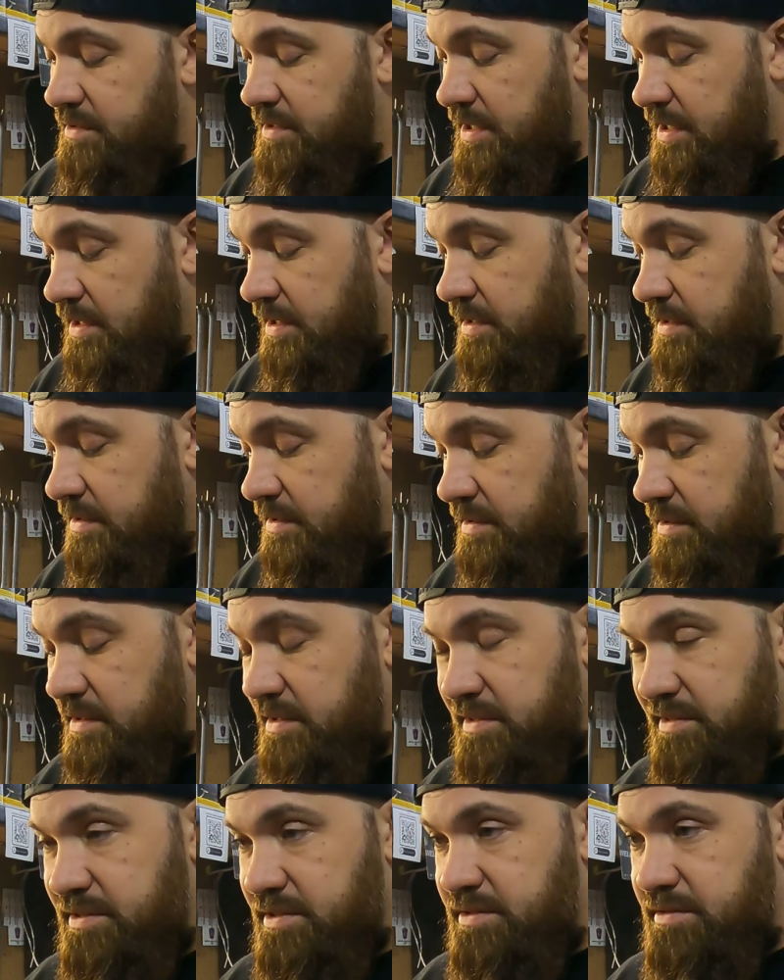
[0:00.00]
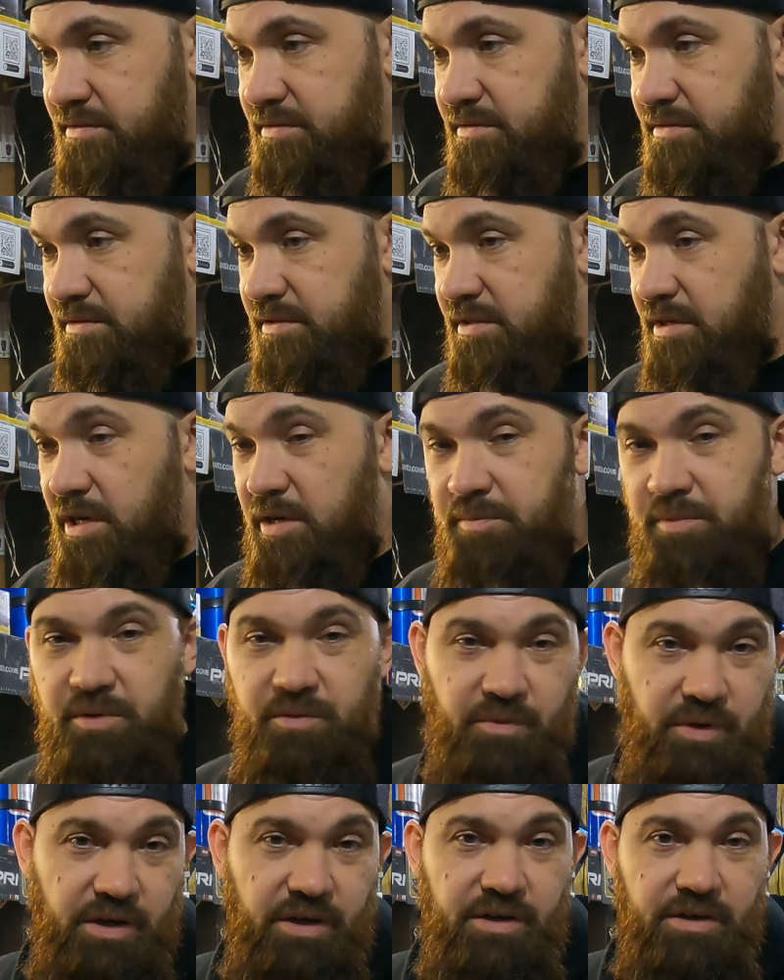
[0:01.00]
and its copper
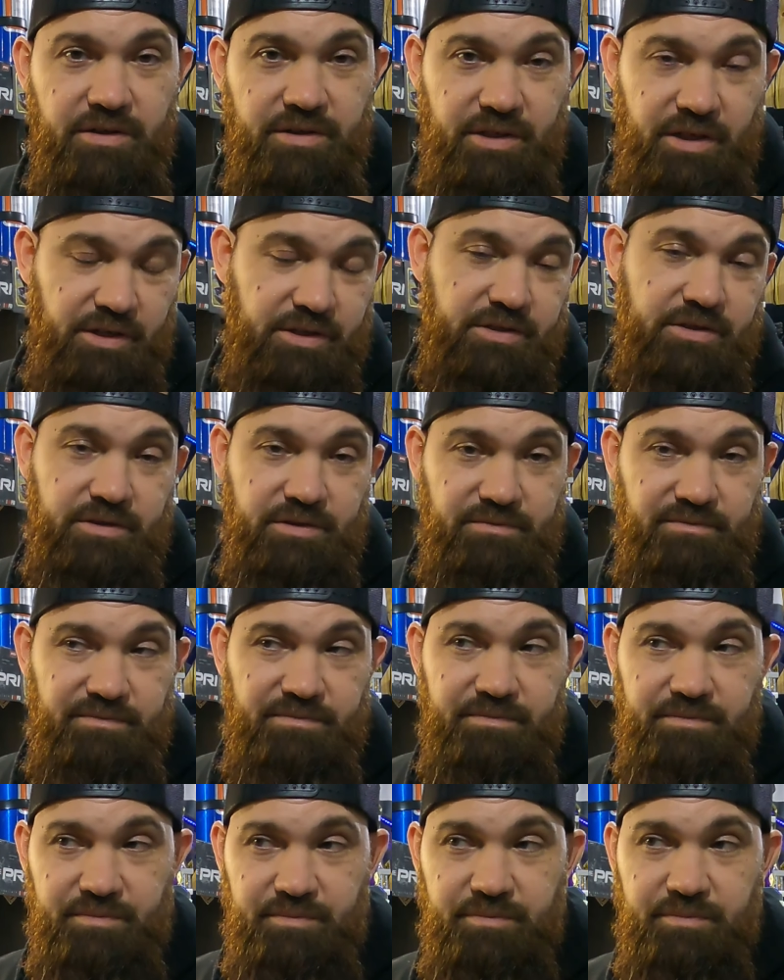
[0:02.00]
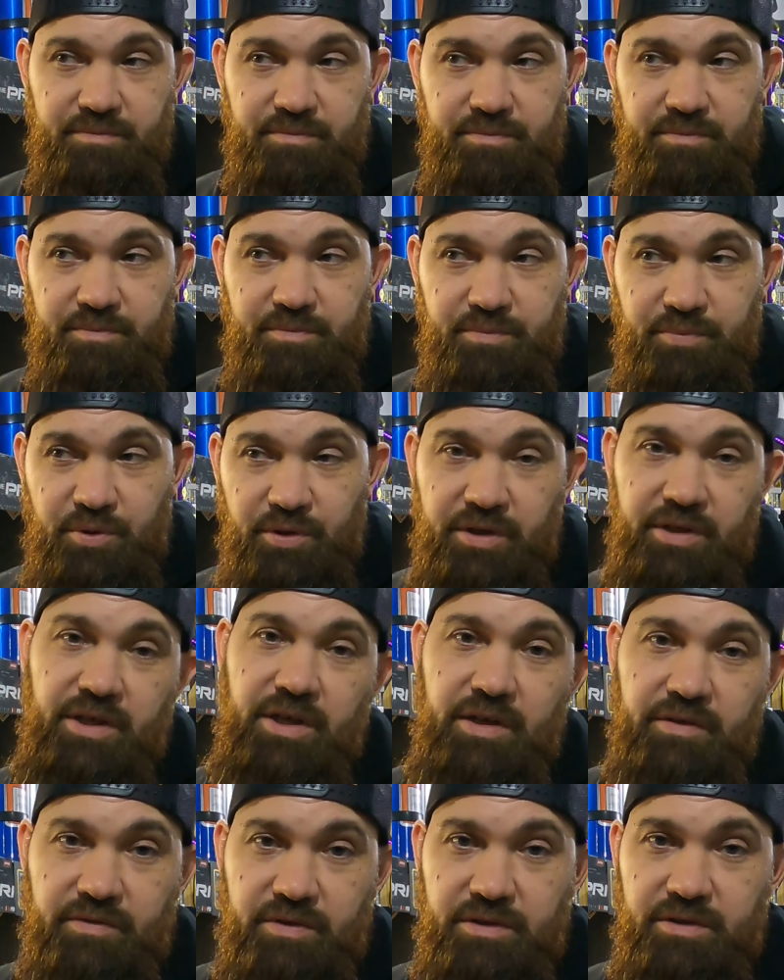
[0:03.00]
wire is actually pretty
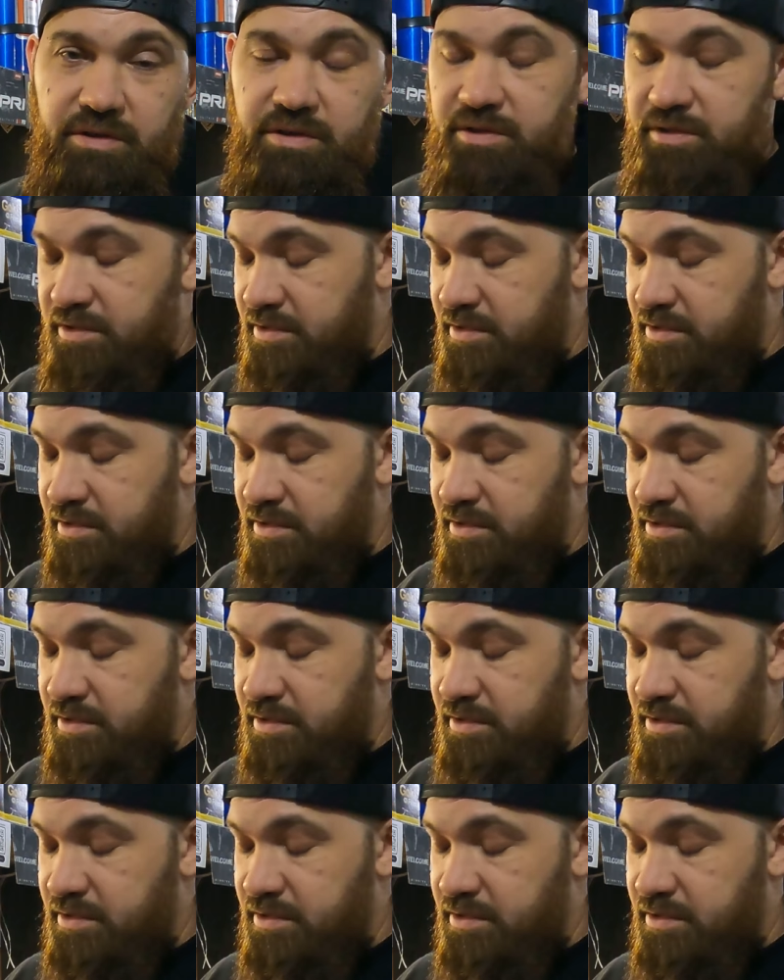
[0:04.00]
heavy.